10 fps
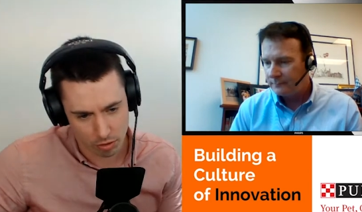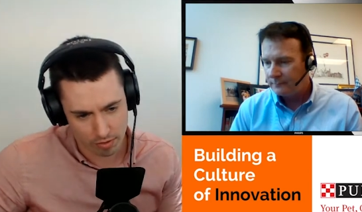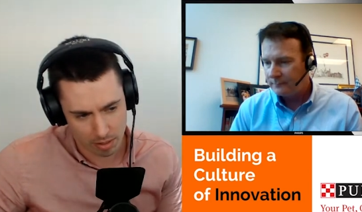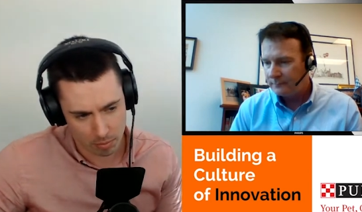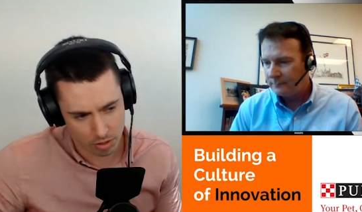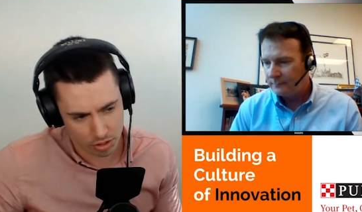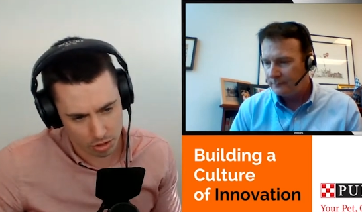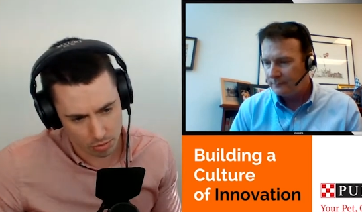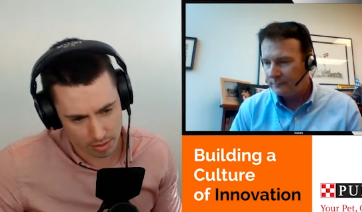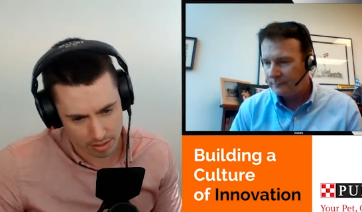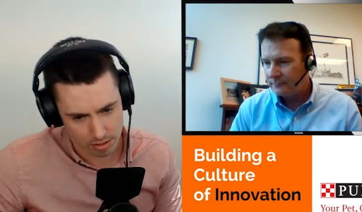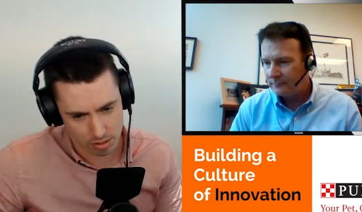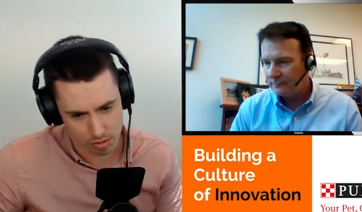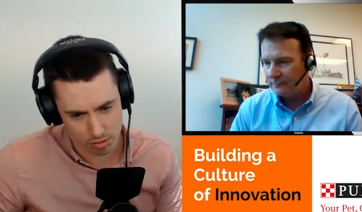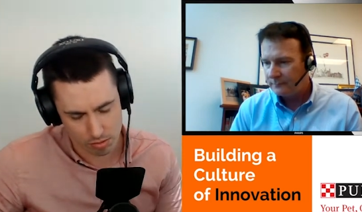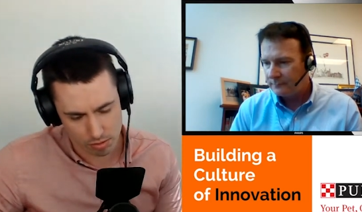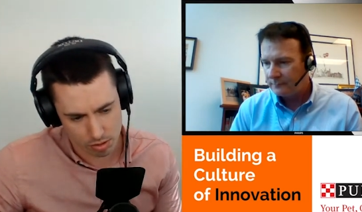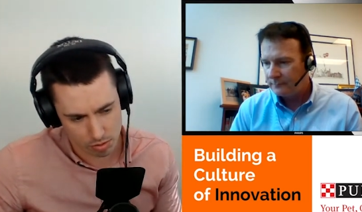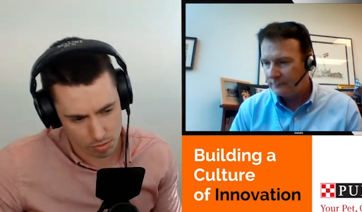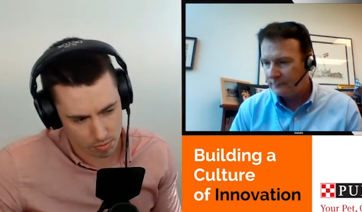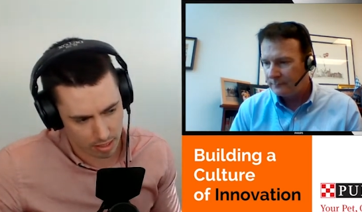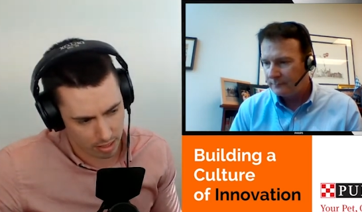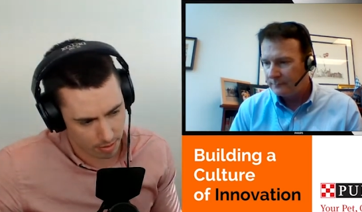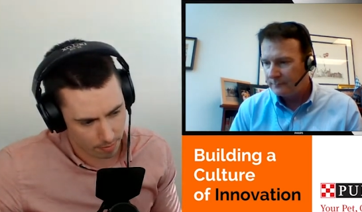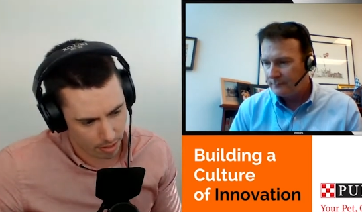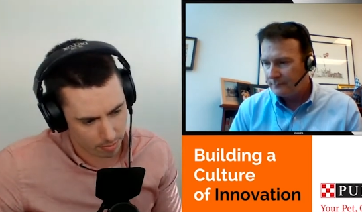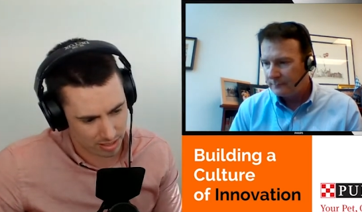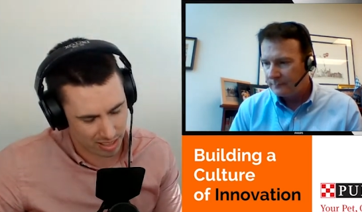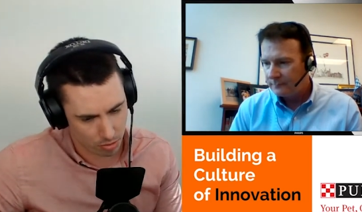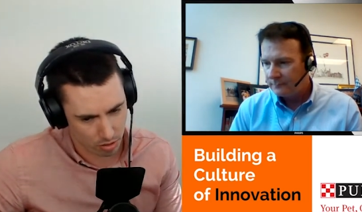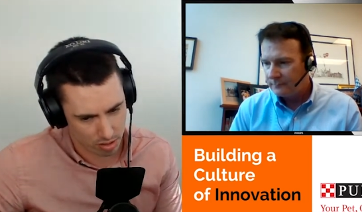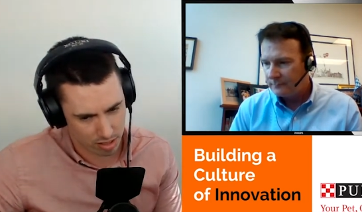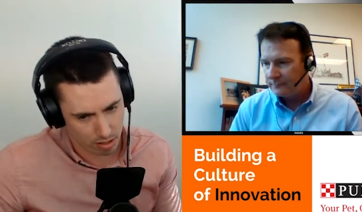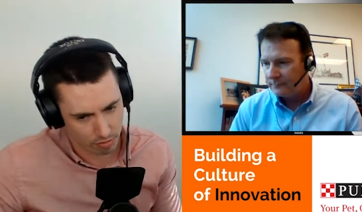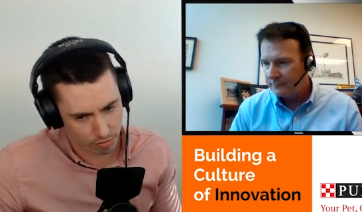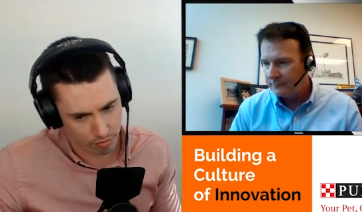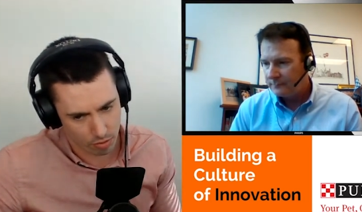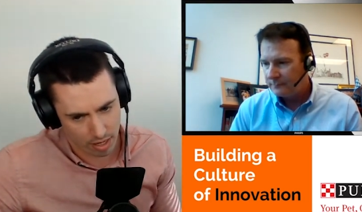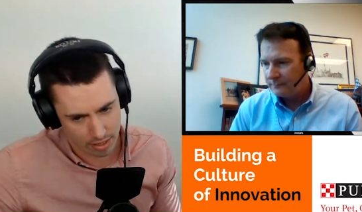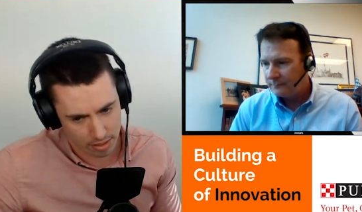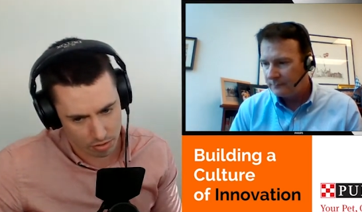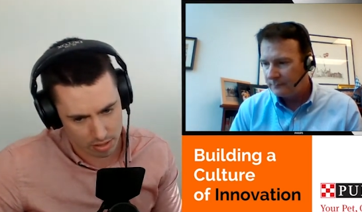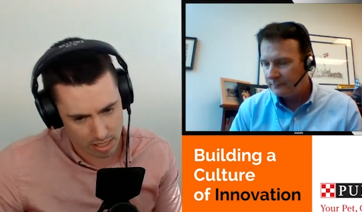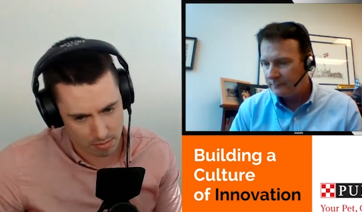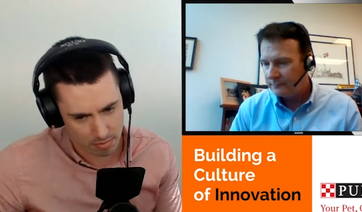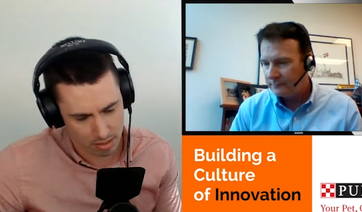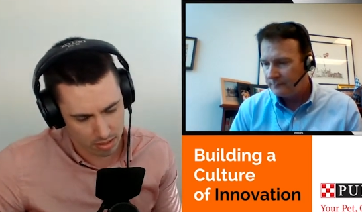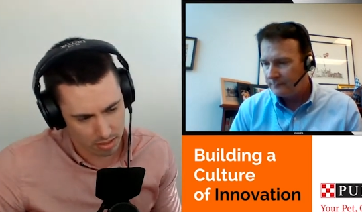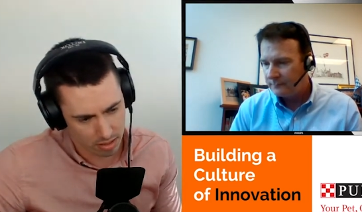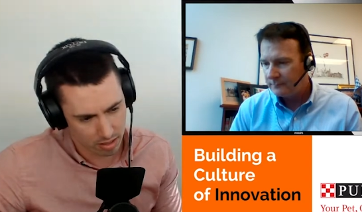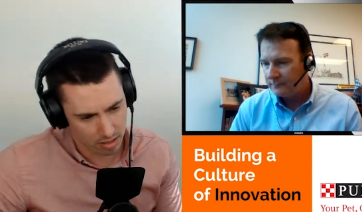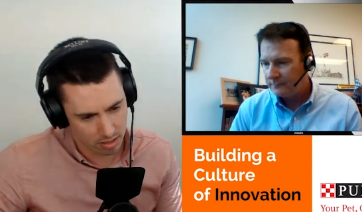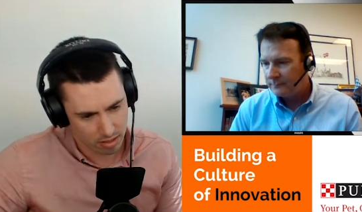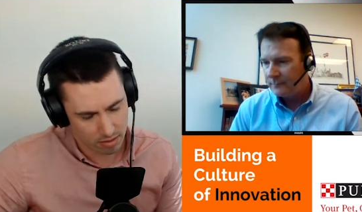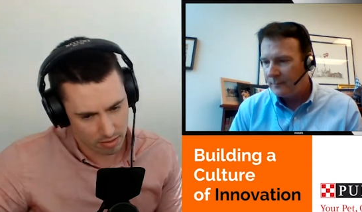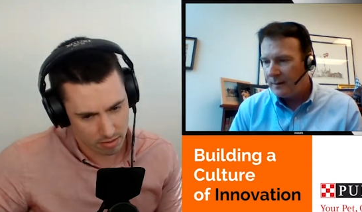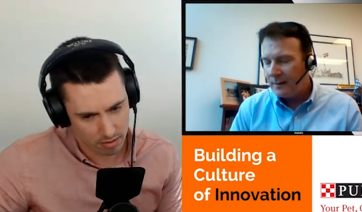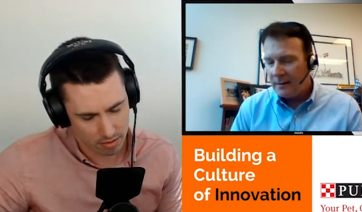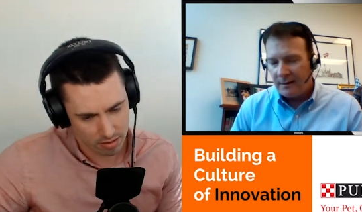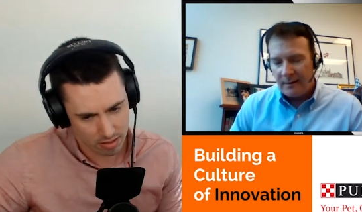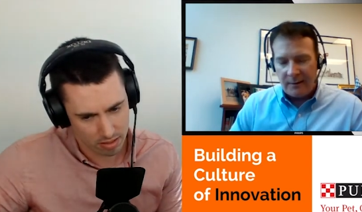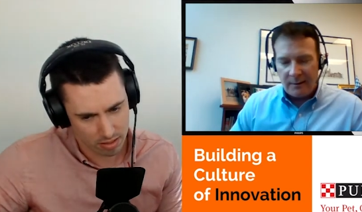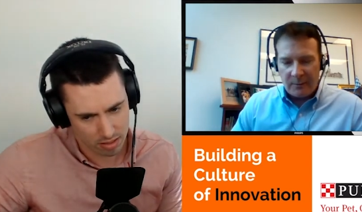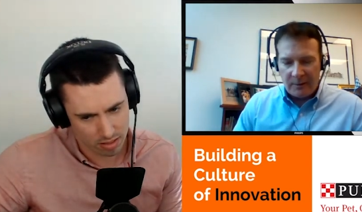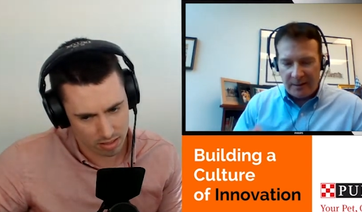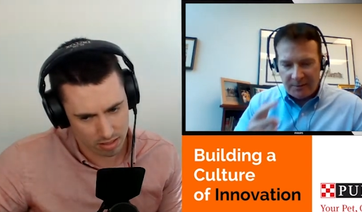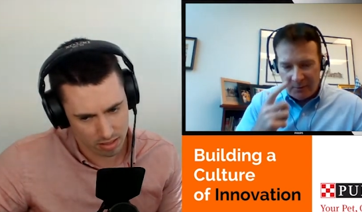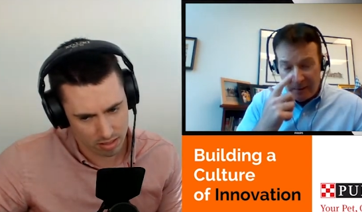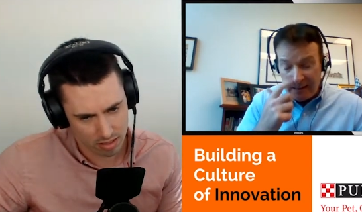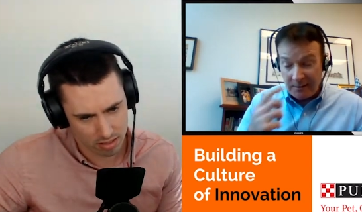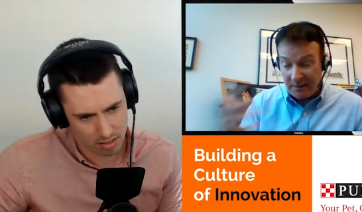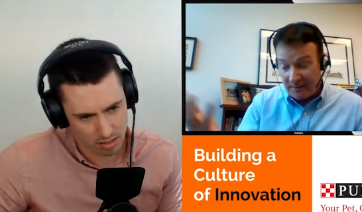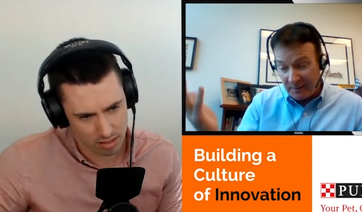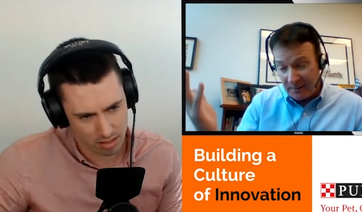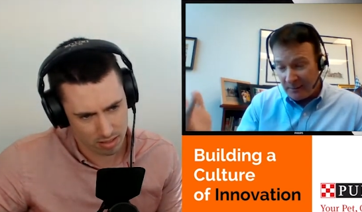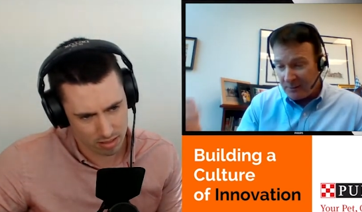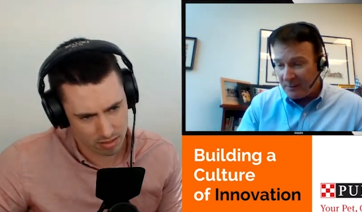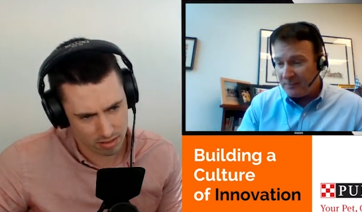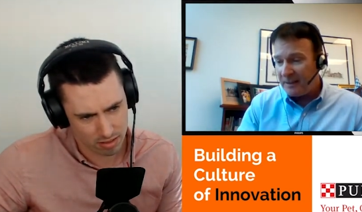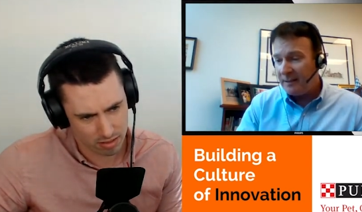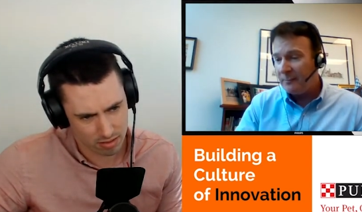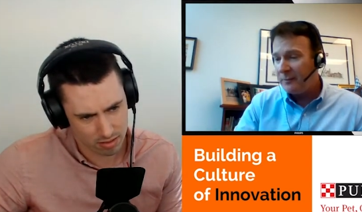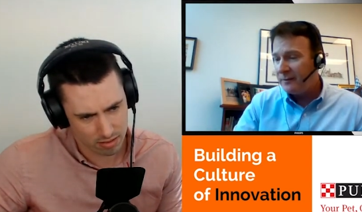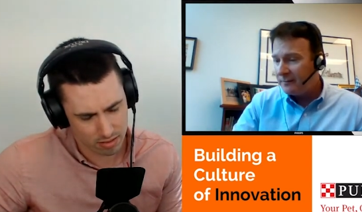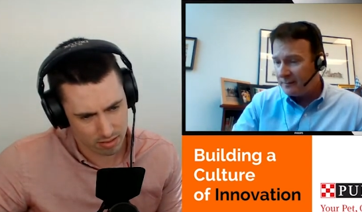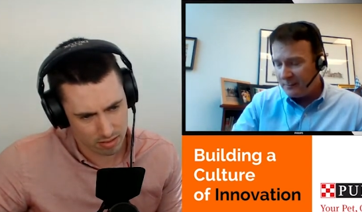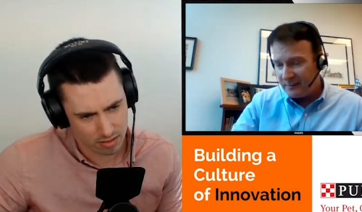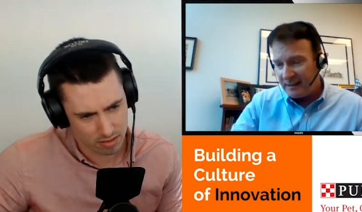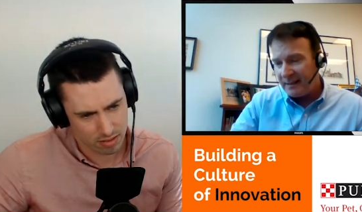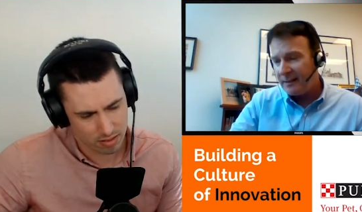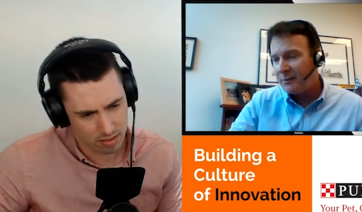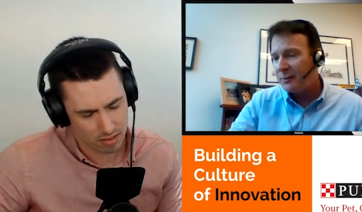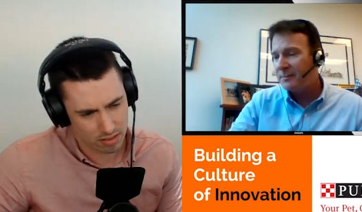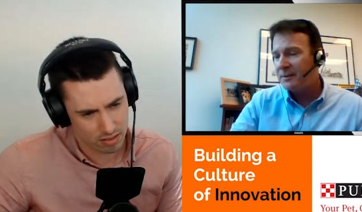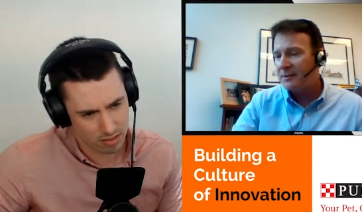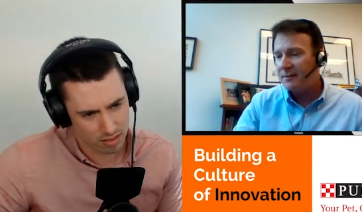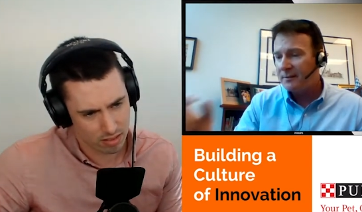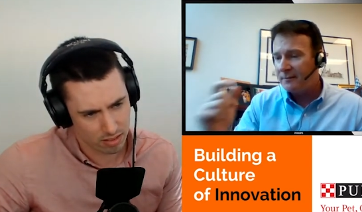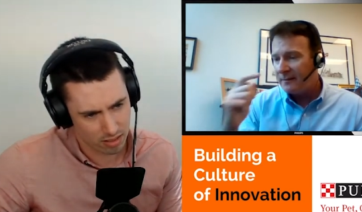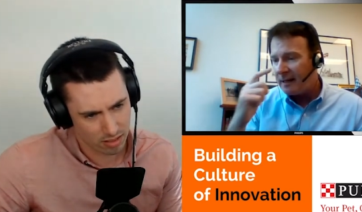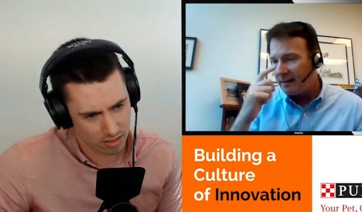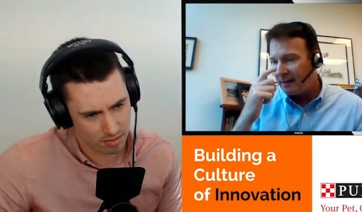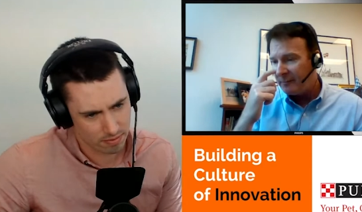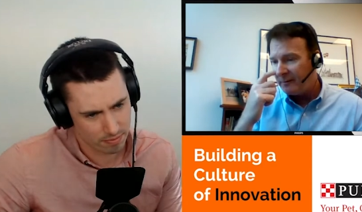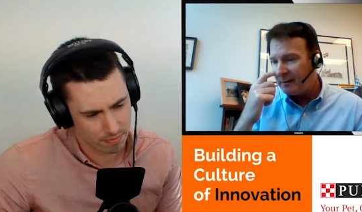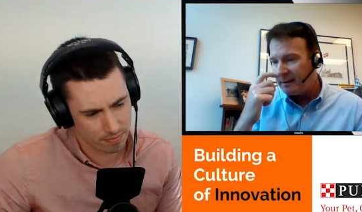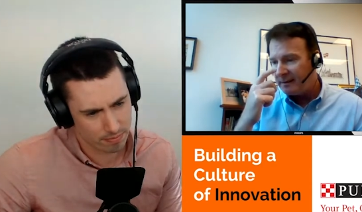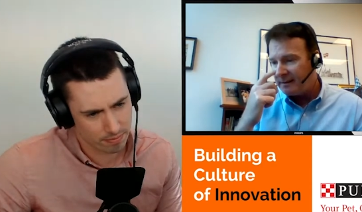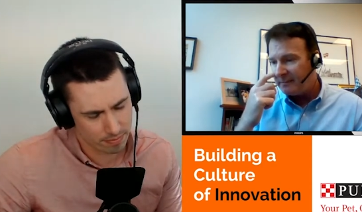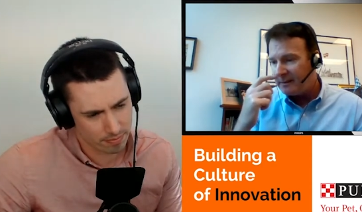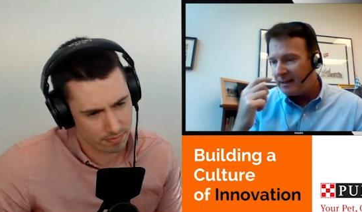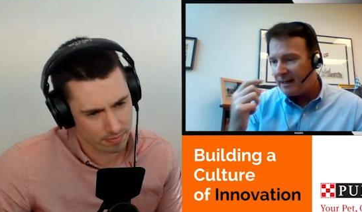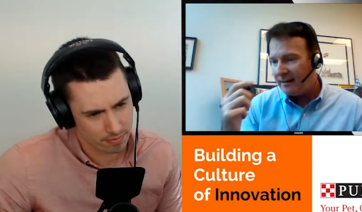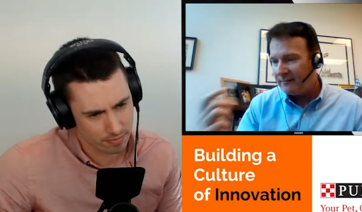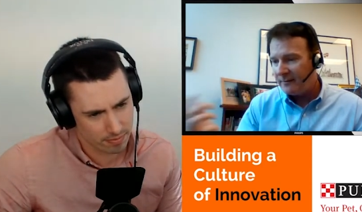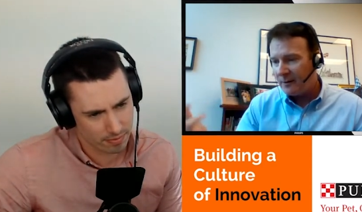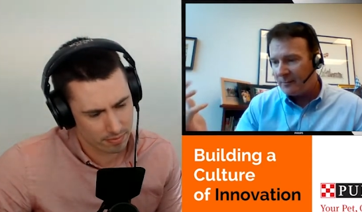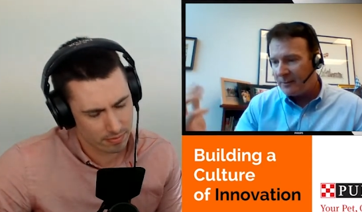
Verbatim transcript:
Speaker 1: for that? What are you doing to to um, upskill yourself and, and your team?
Speaker 2: Okay, so as a, as a leadership team, we've we've taken a trip to Silicon Valley. We've done a deep dive. Our parent